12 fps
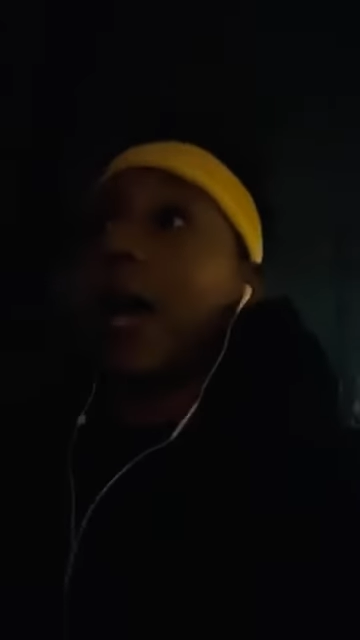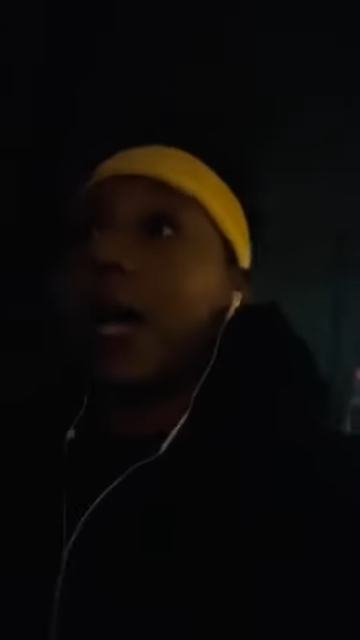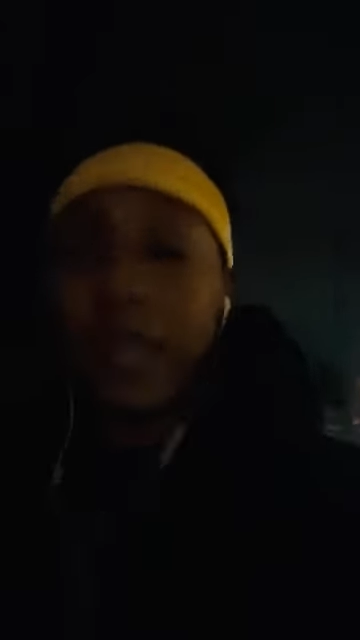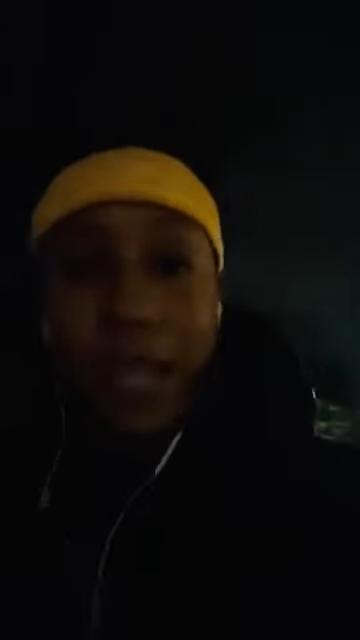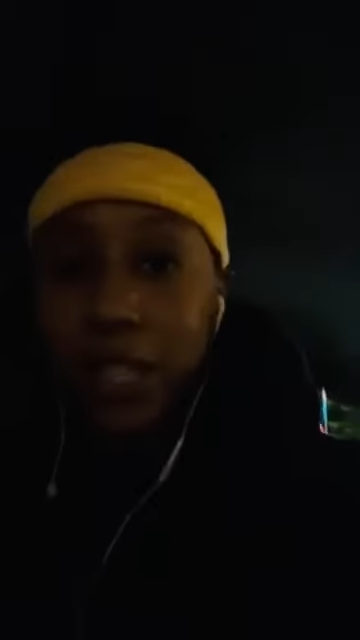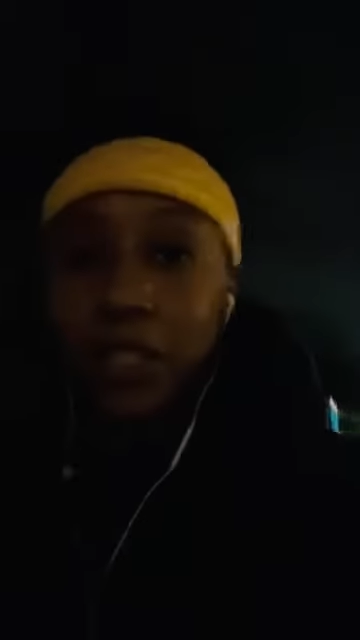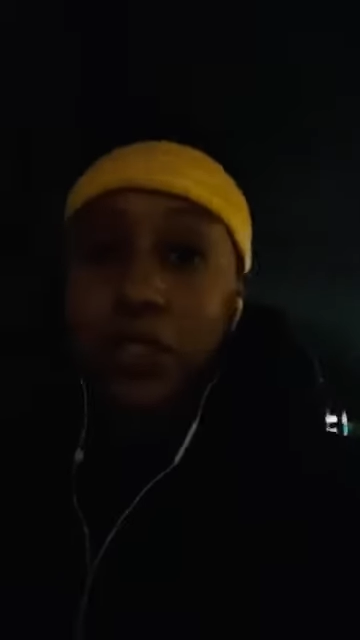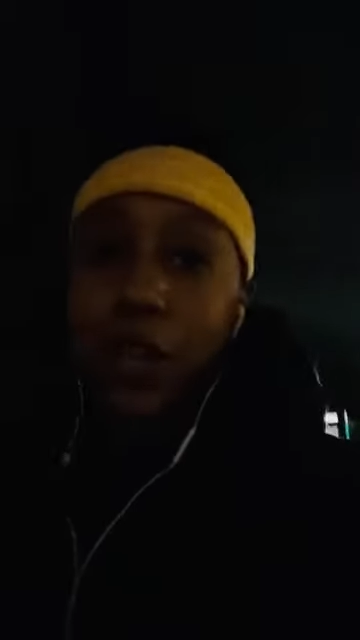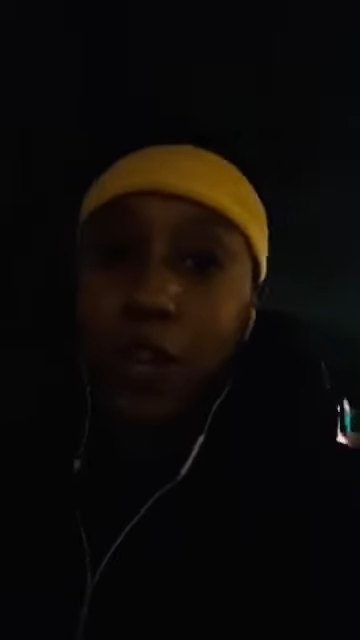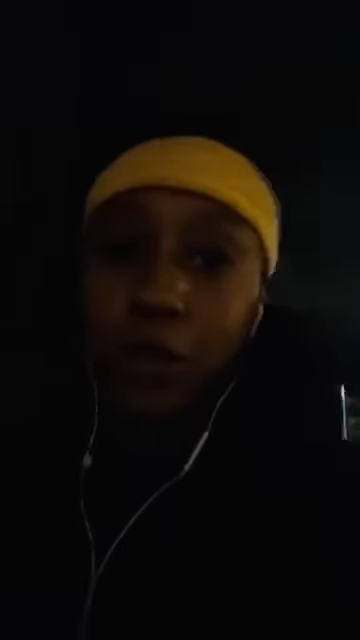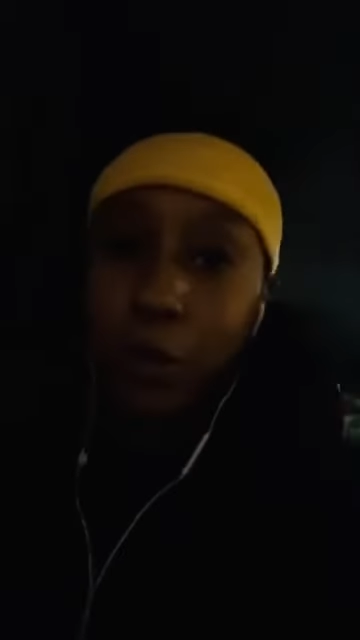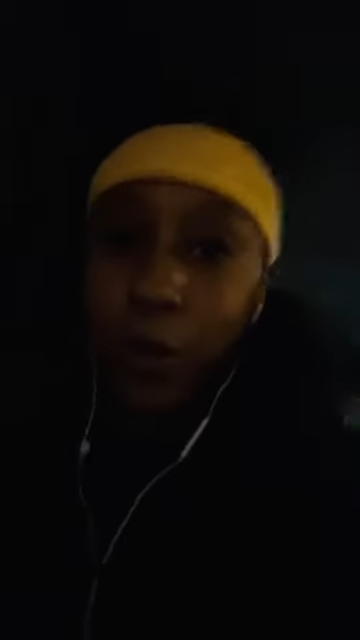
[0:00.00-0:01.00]
and then i just
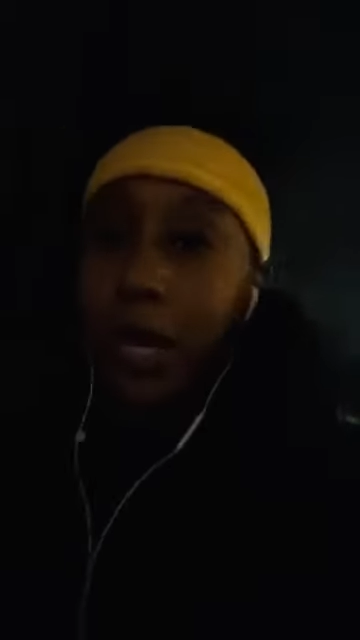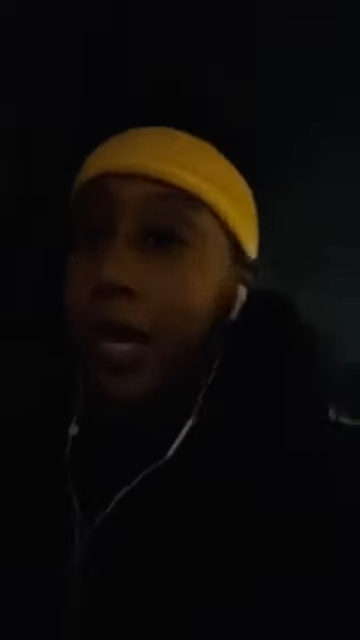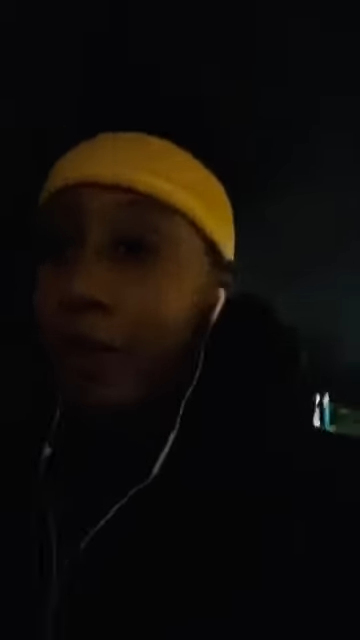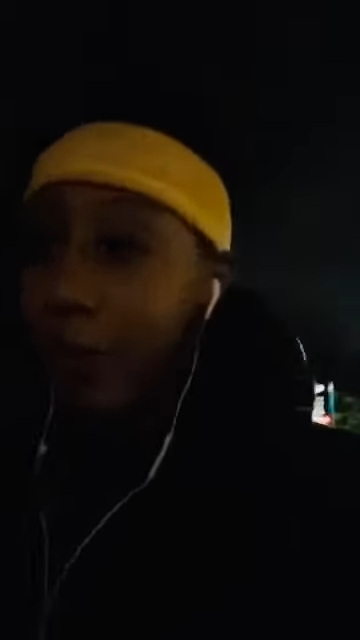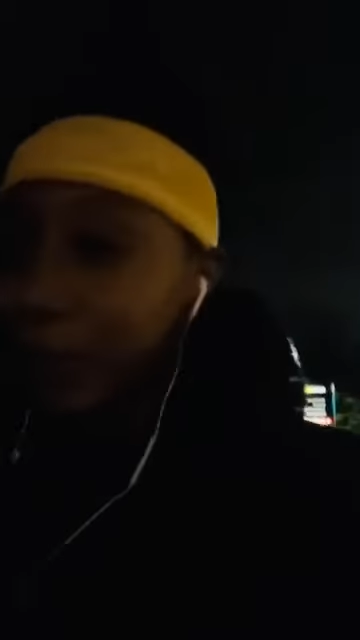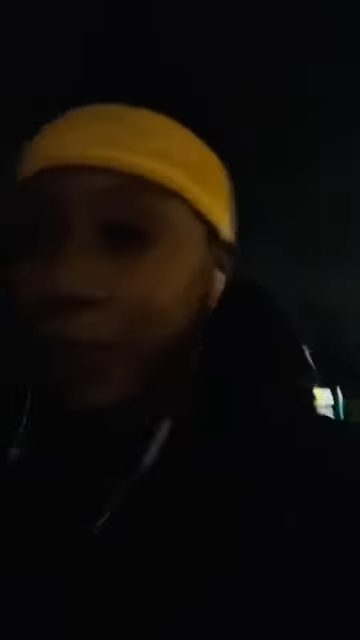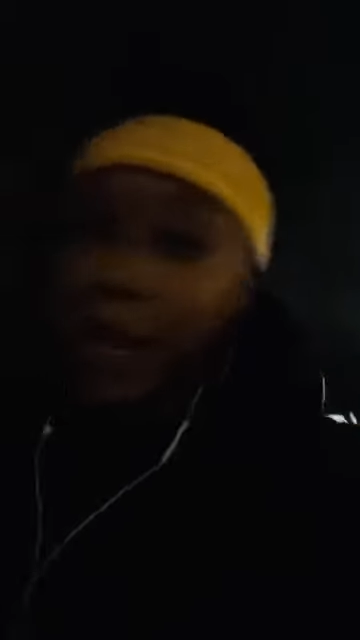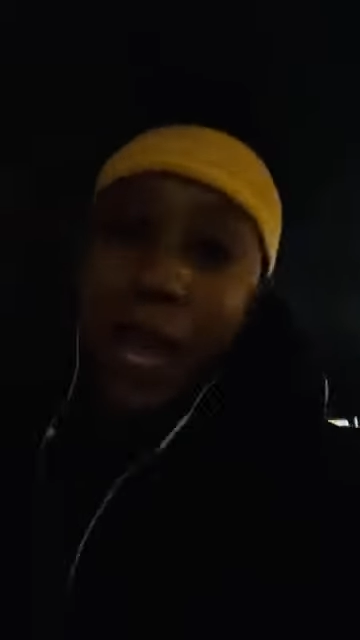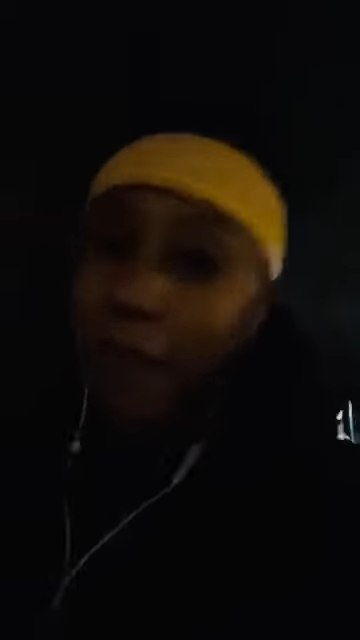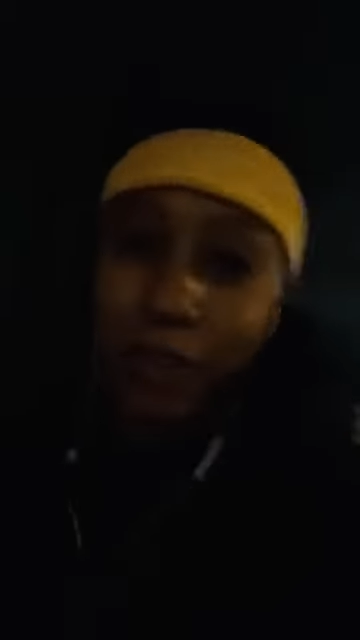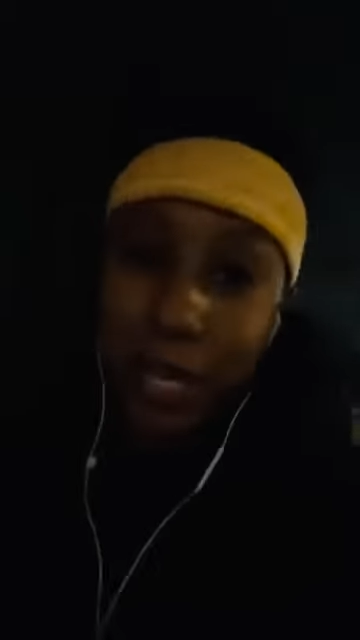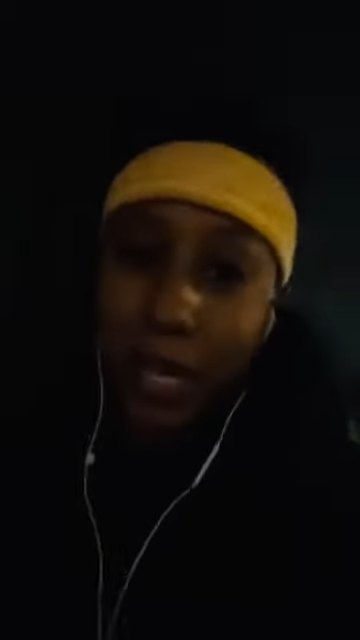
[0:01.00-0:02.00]
started doing it in my, my
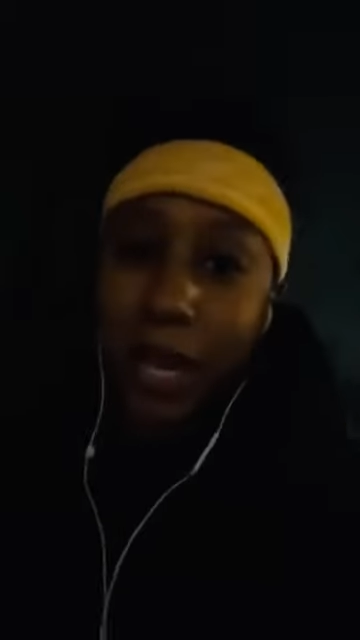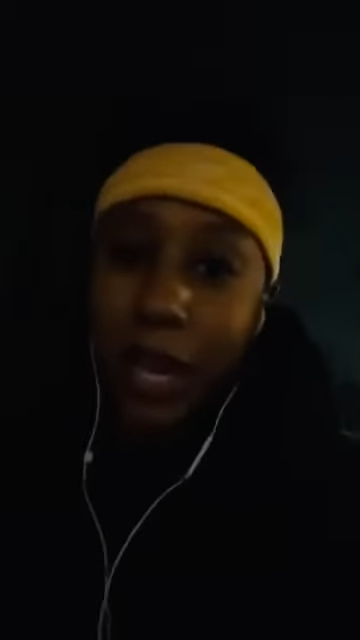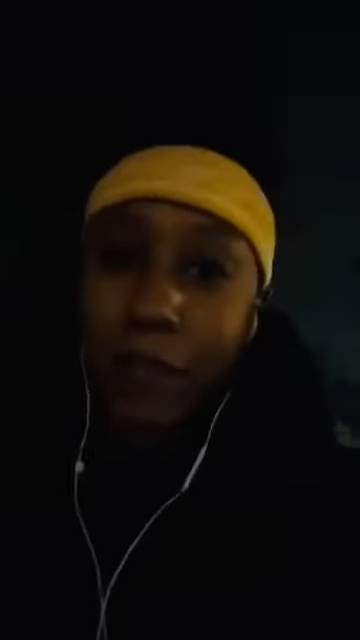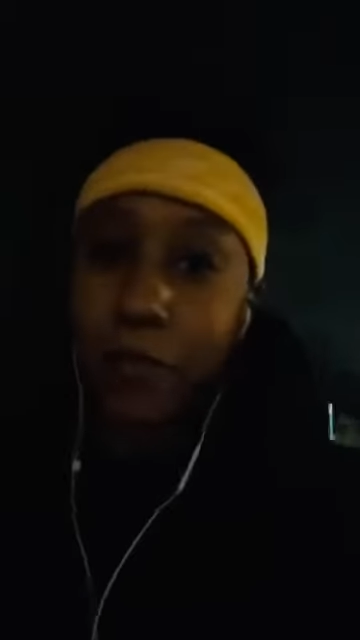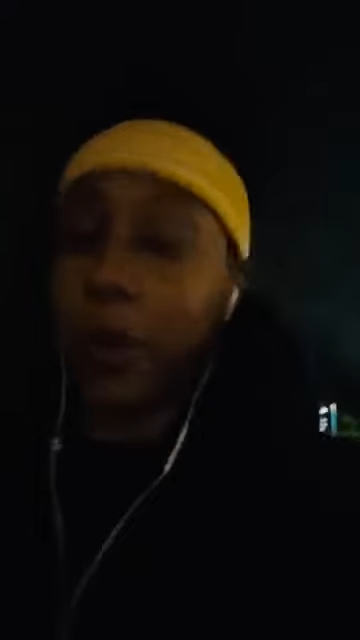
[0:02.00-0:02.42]
everyday life